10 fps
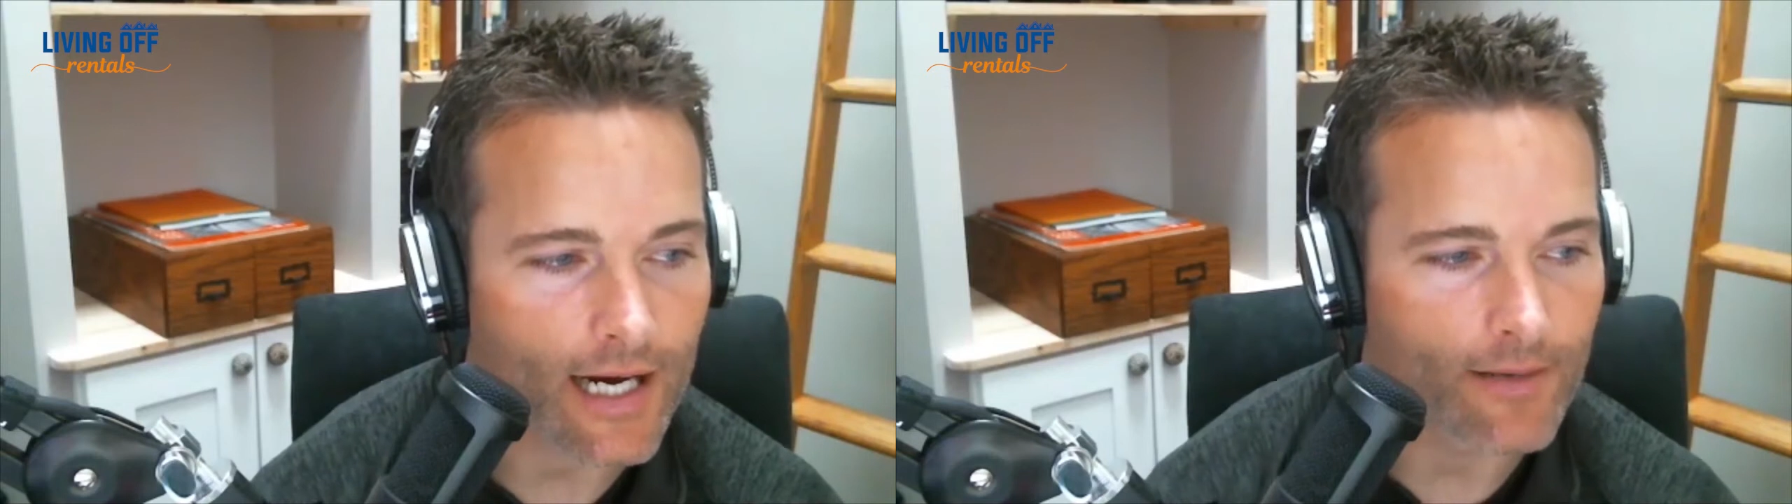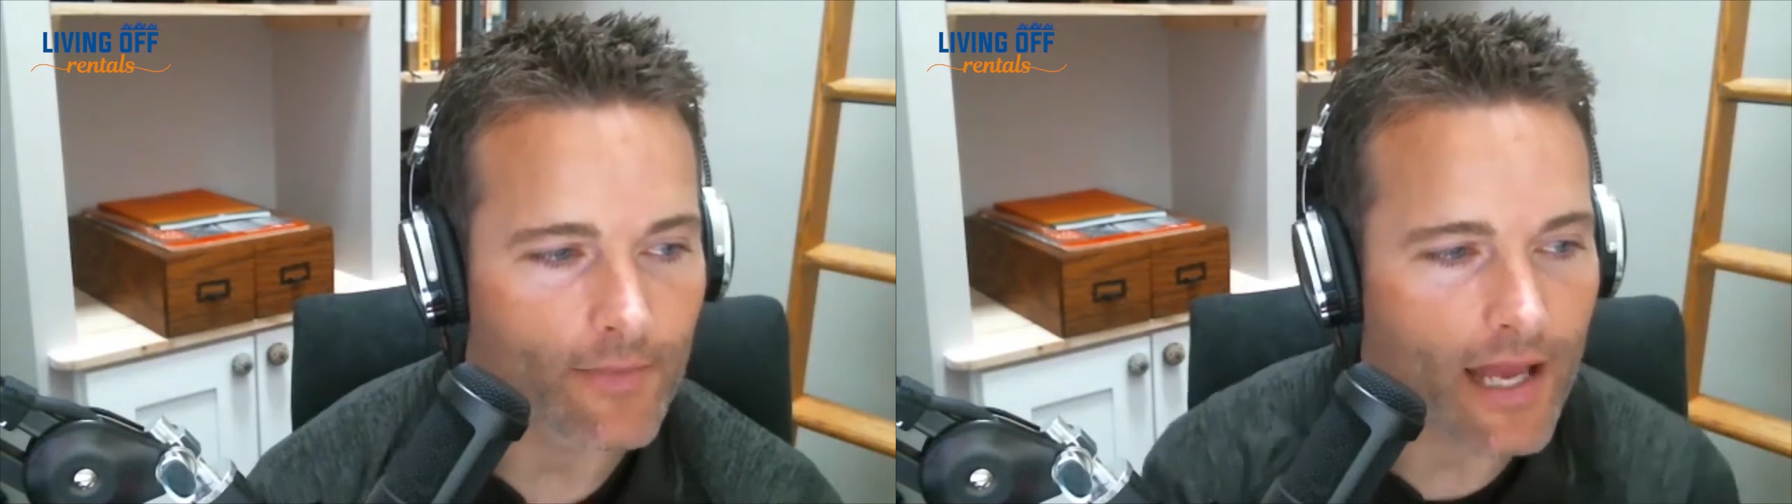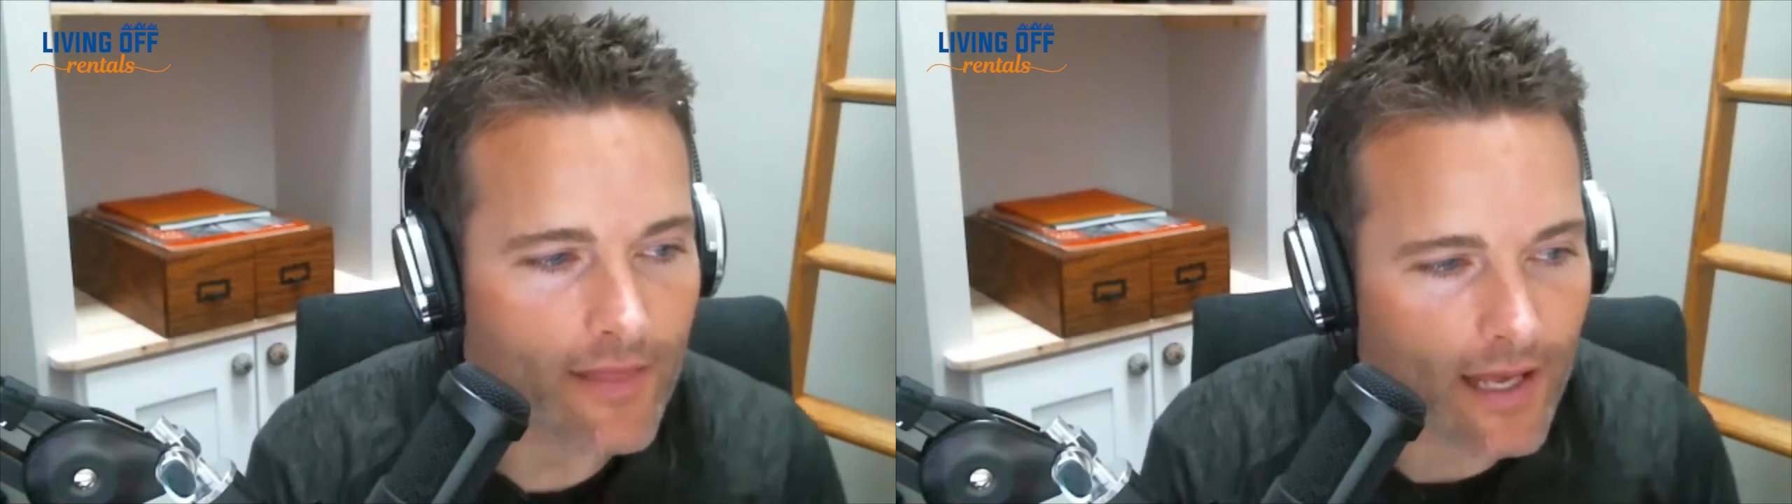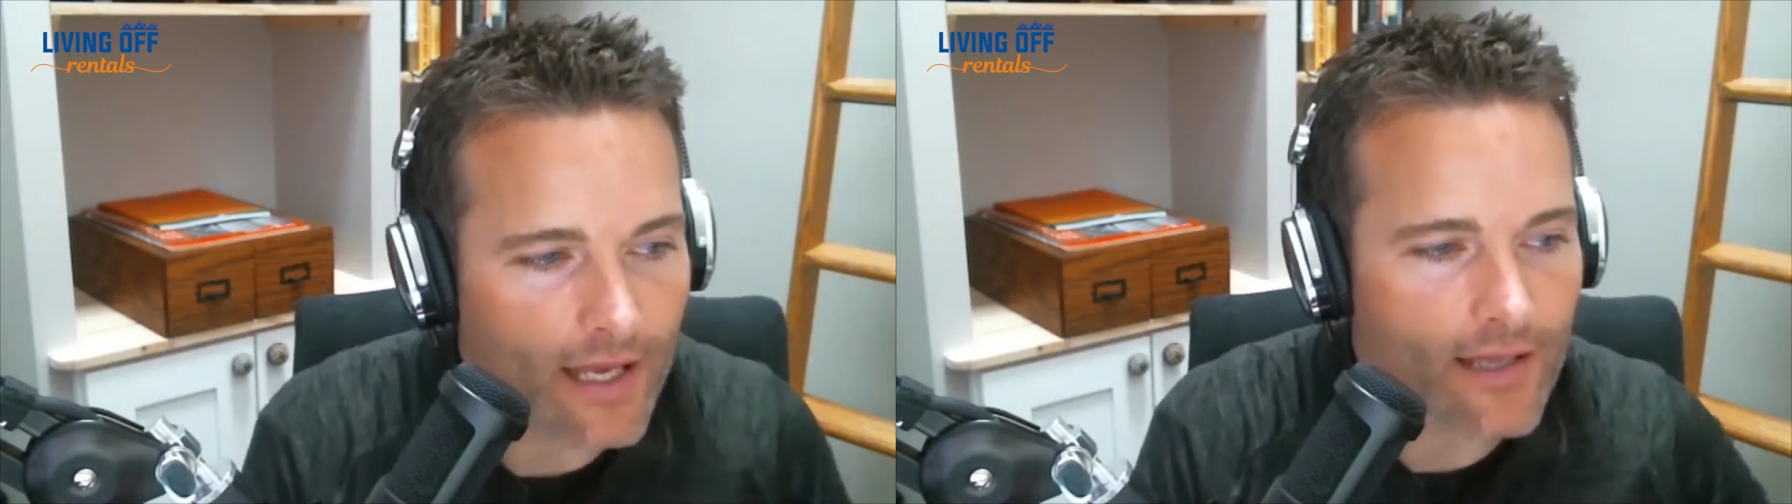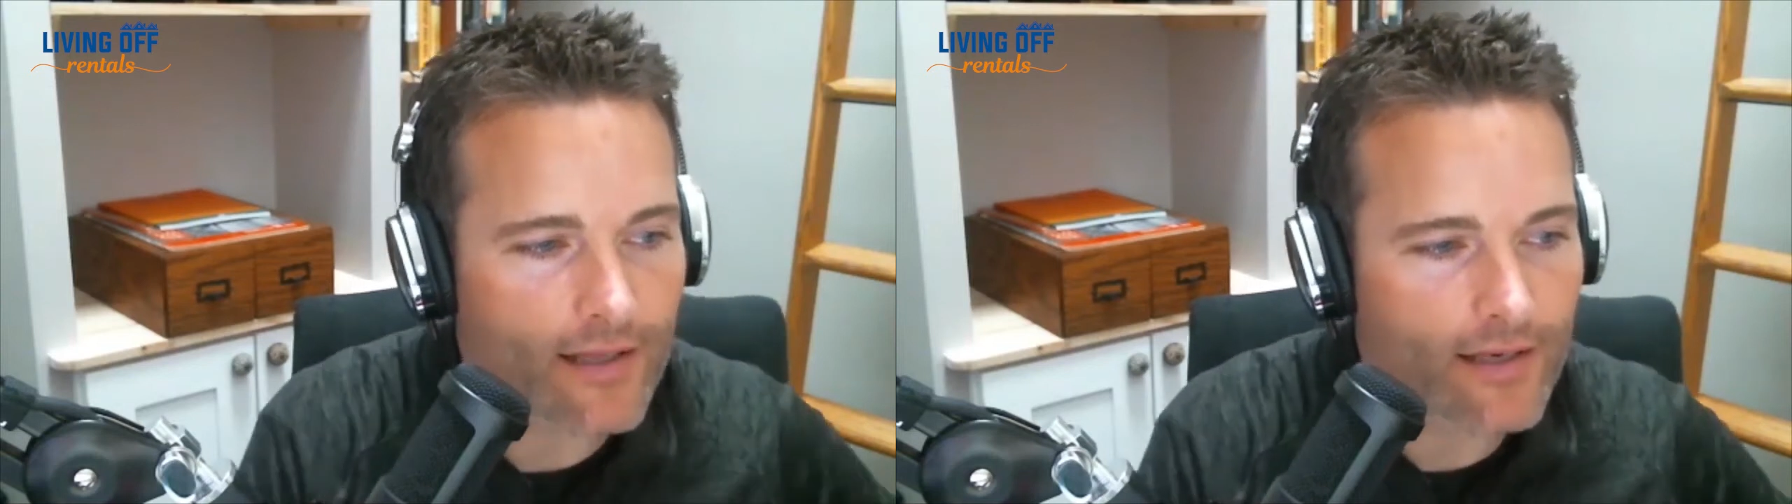
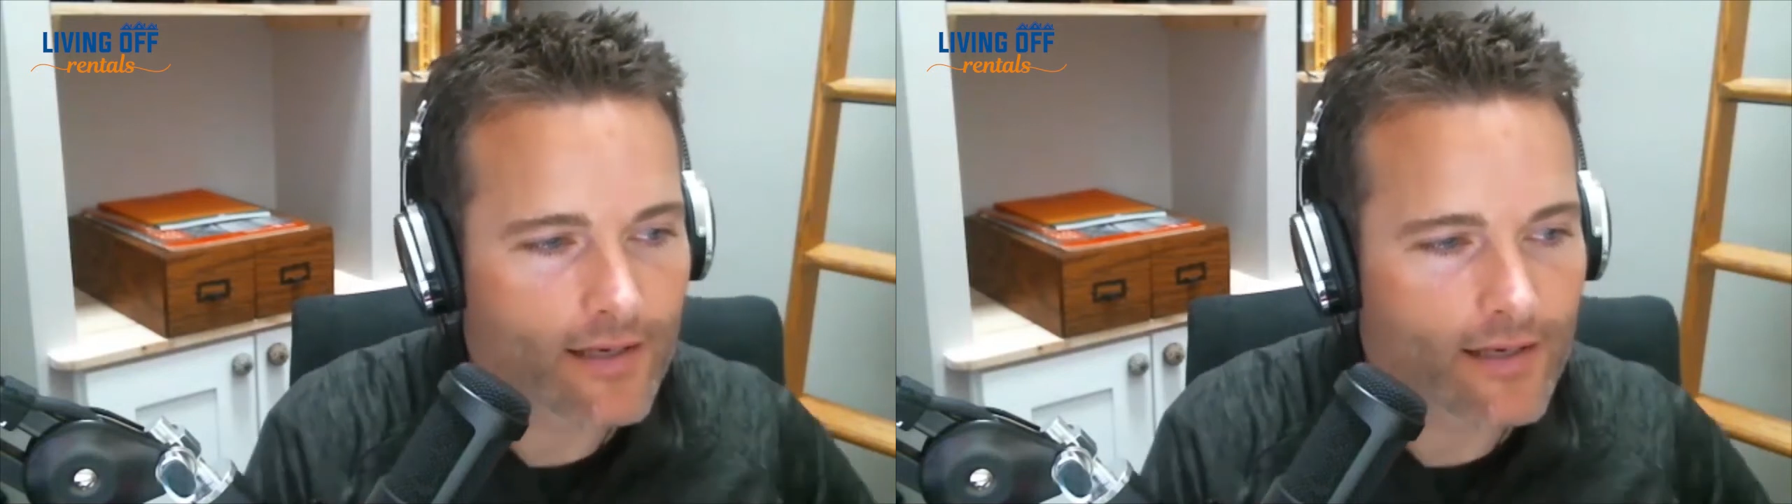strategy.